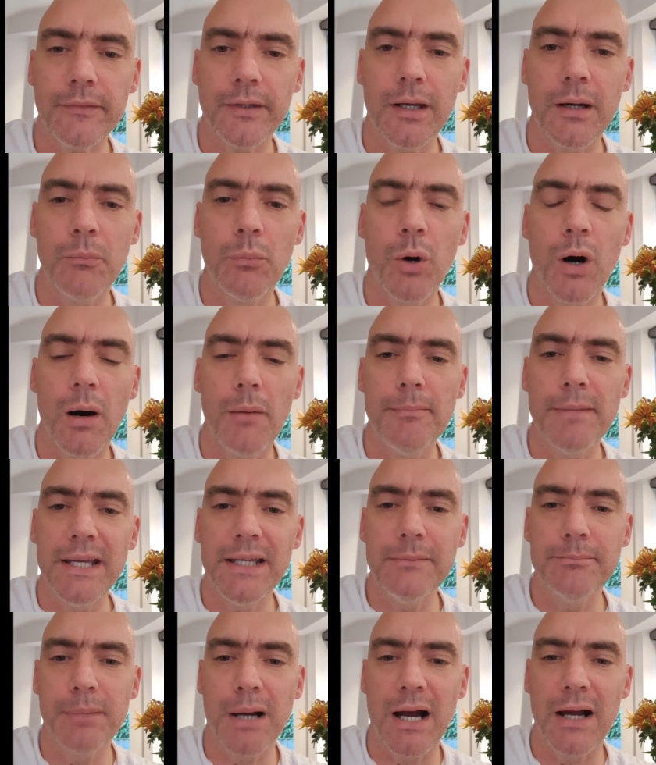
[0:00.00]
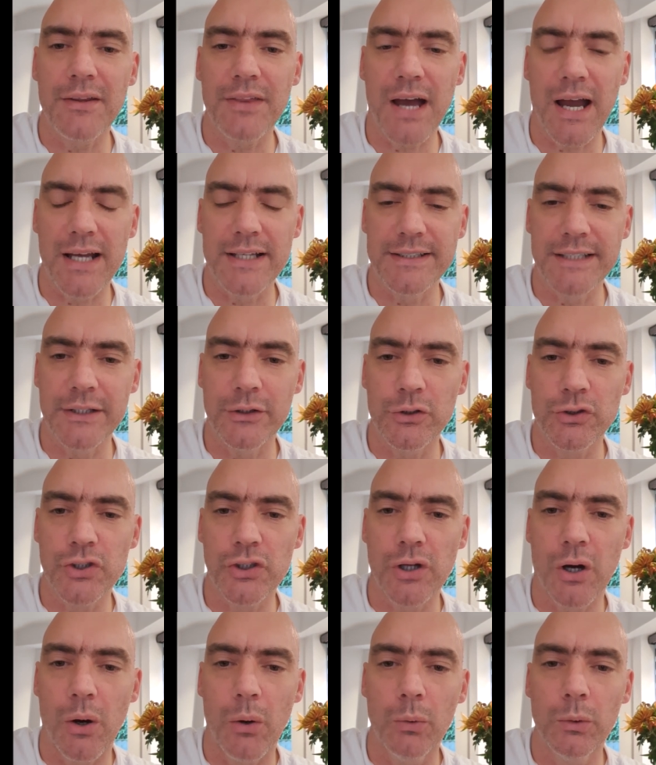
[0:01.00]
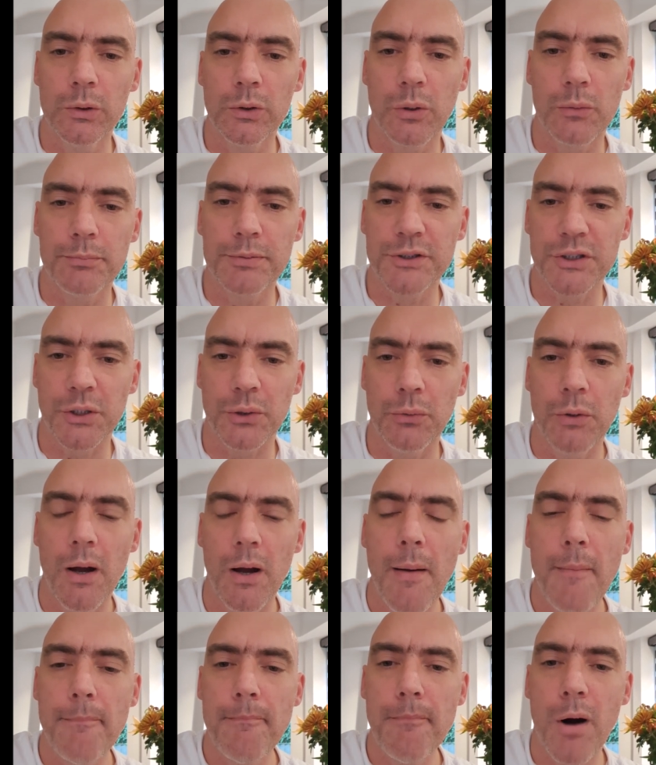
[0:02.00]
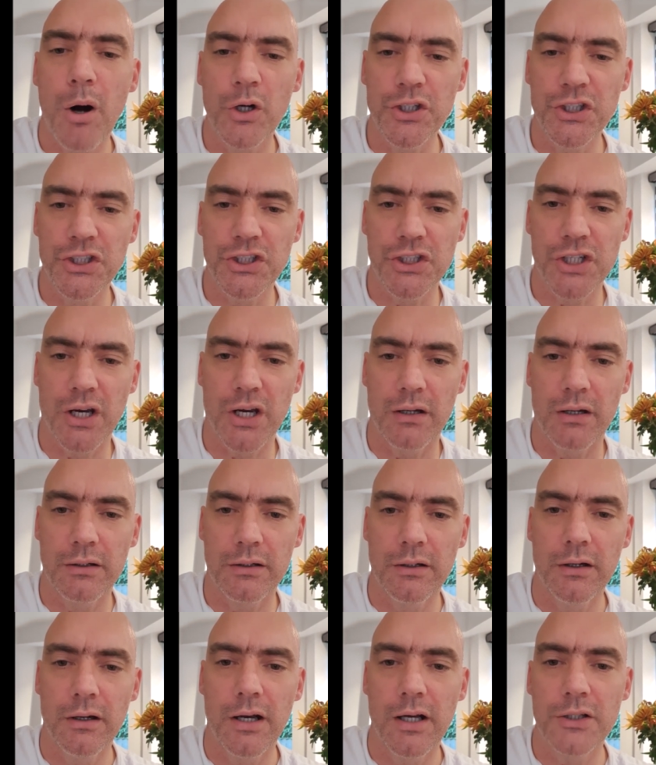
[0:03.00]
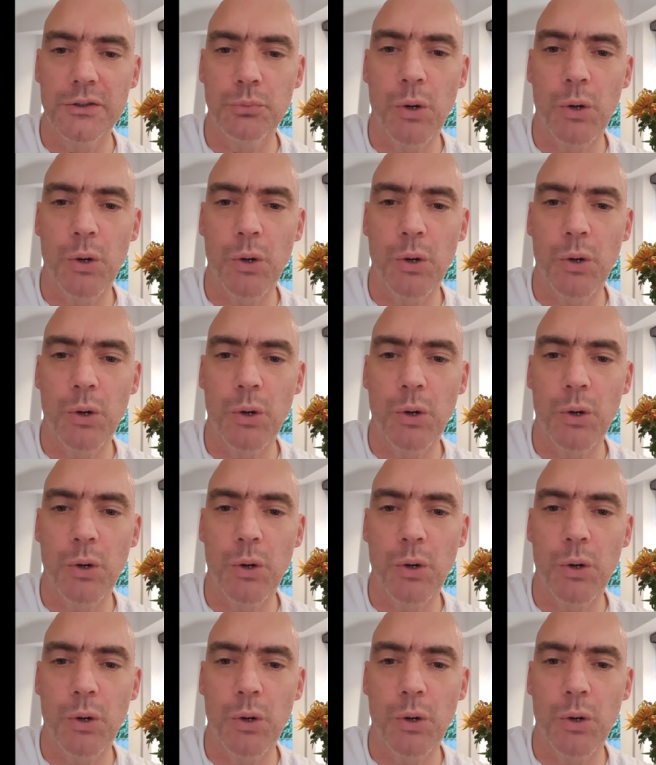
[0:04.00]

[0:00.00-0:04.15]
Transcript: And what I mean by that is it doesn't hold up to moisture as